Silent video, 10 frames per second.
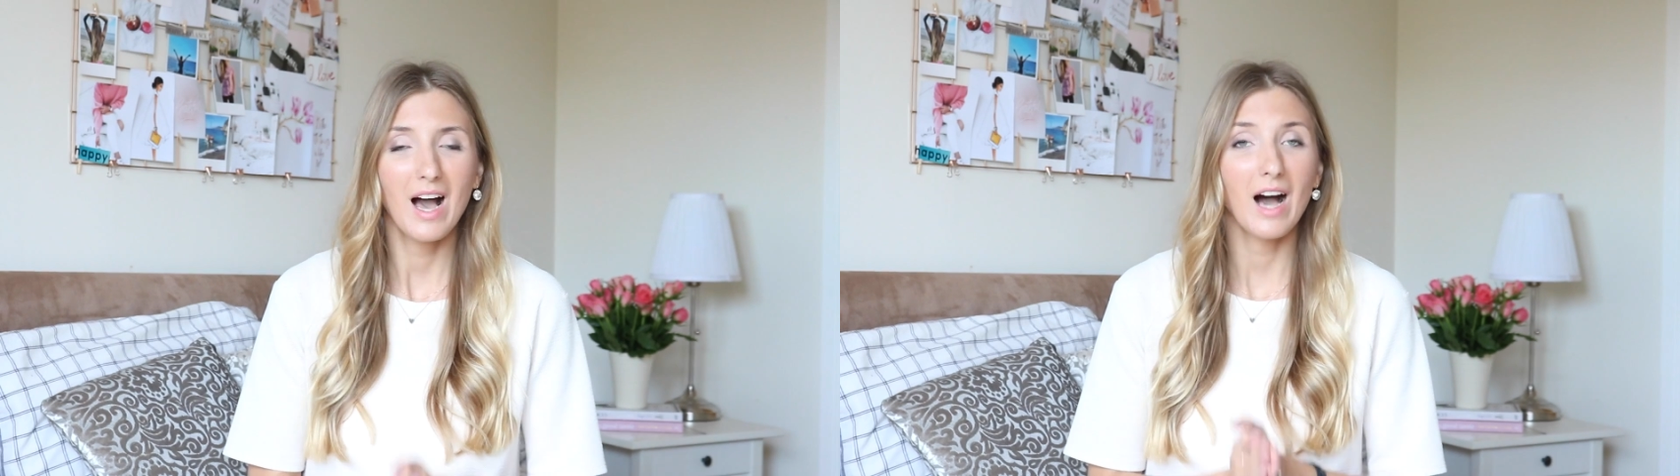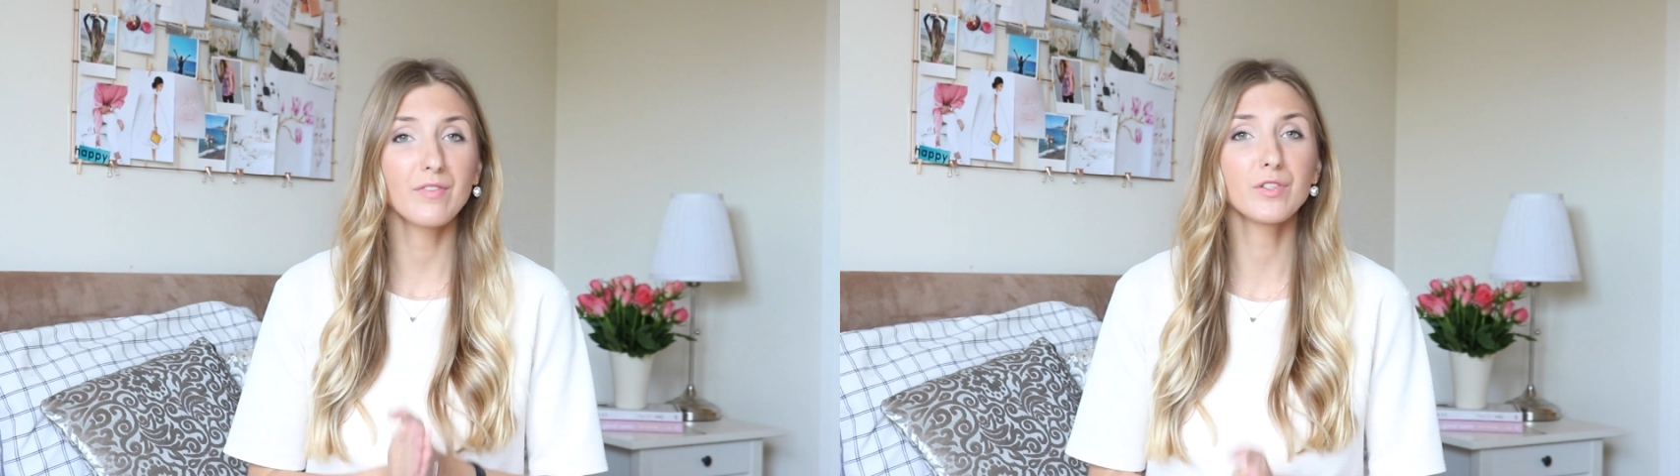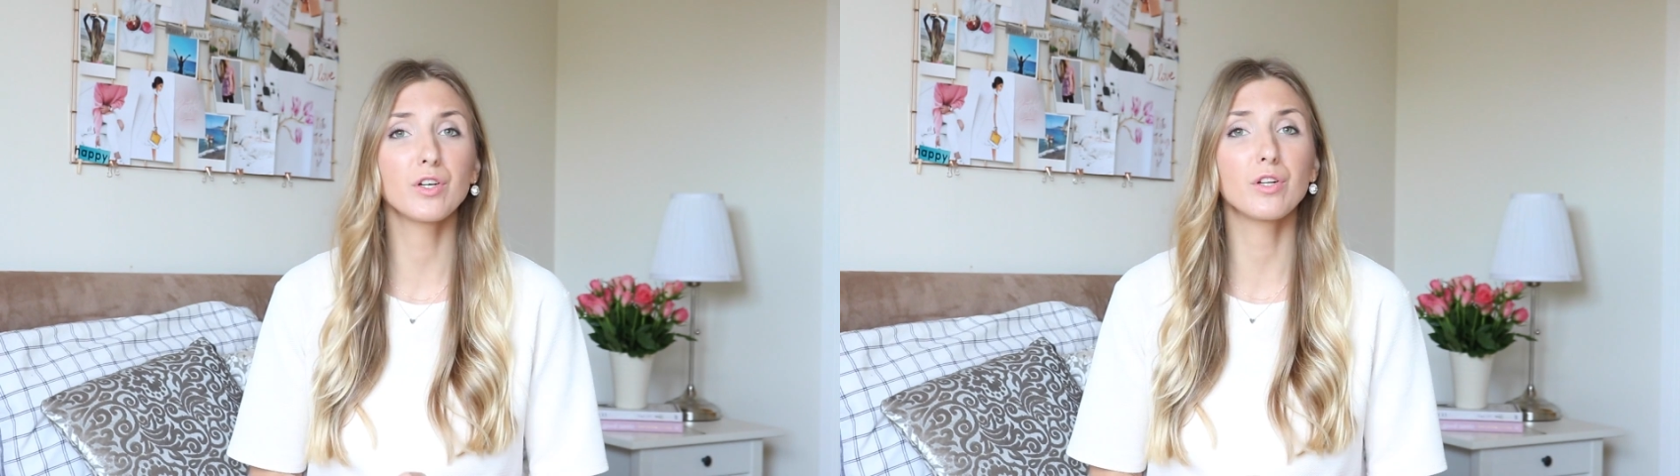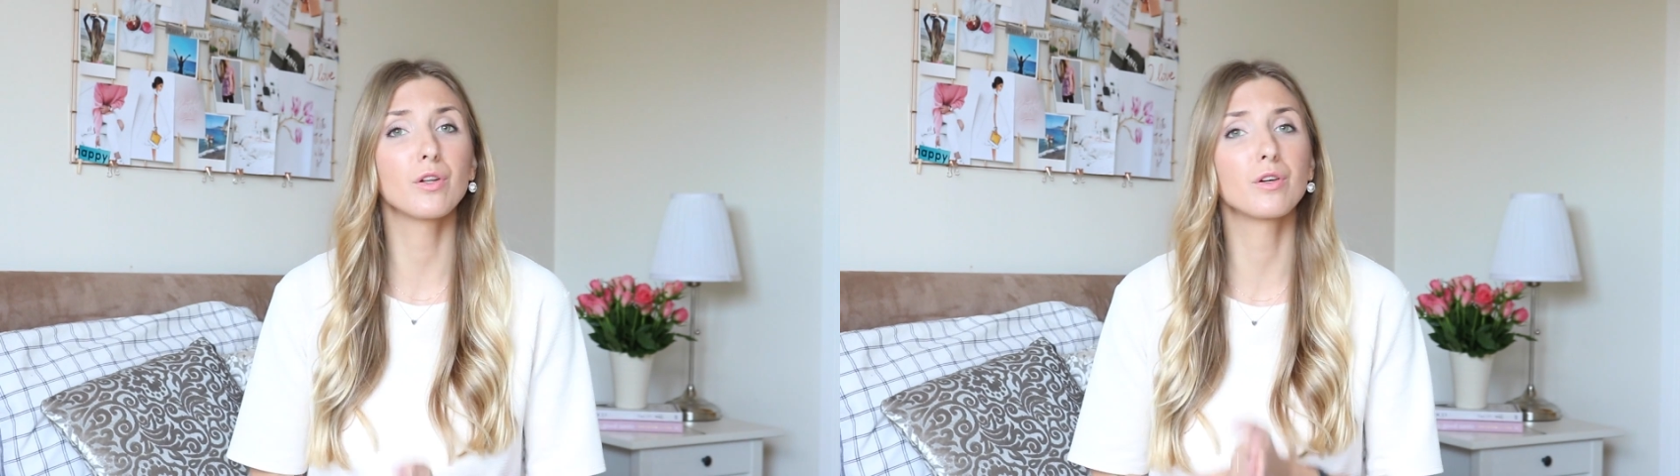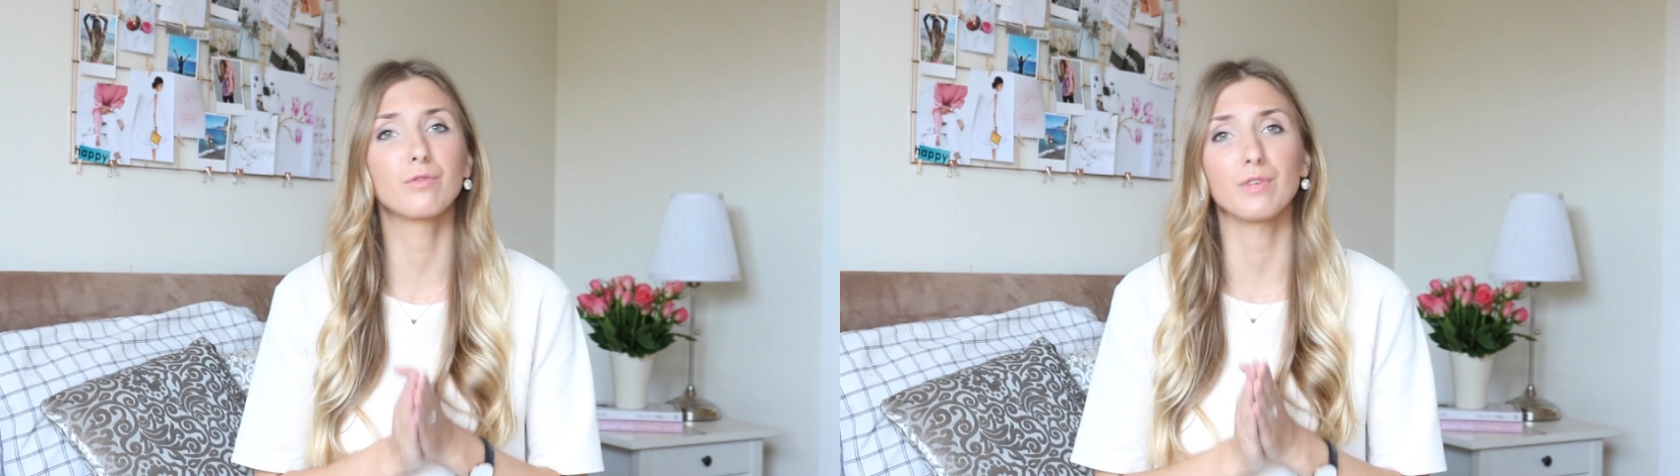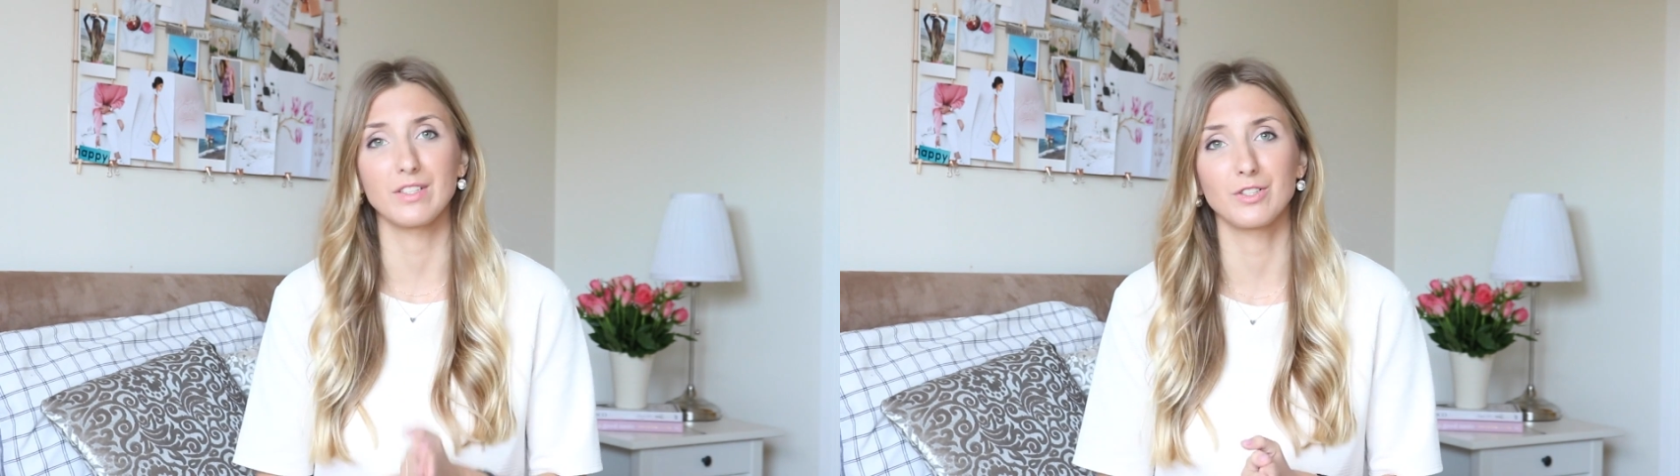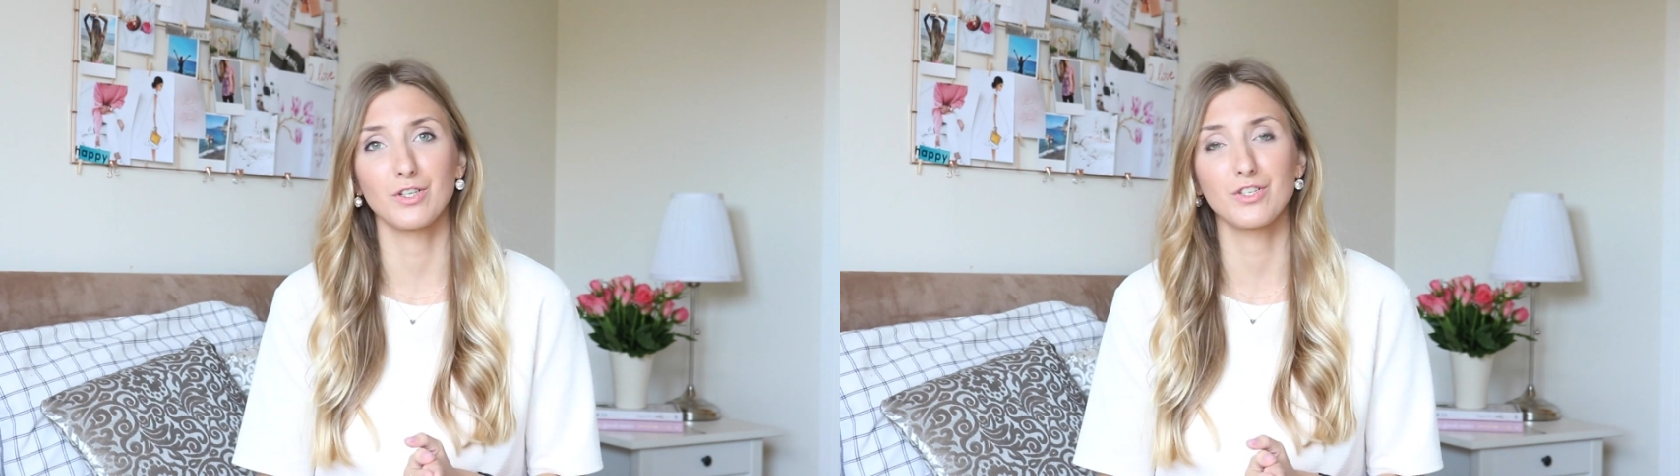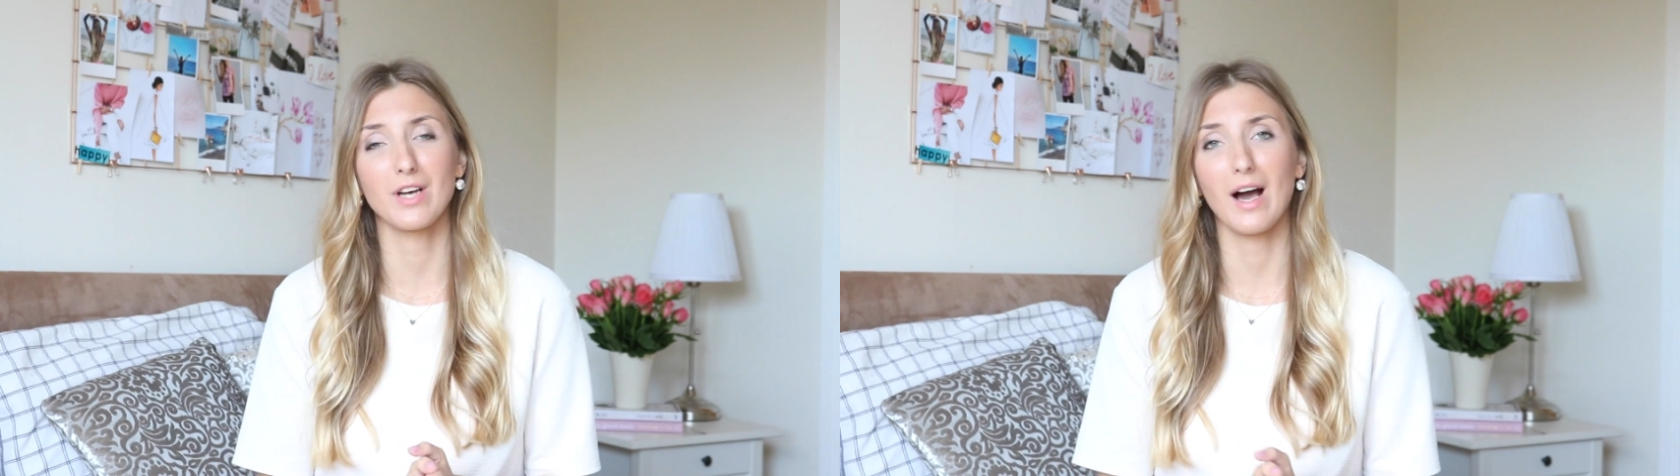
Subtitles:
After a lot of research,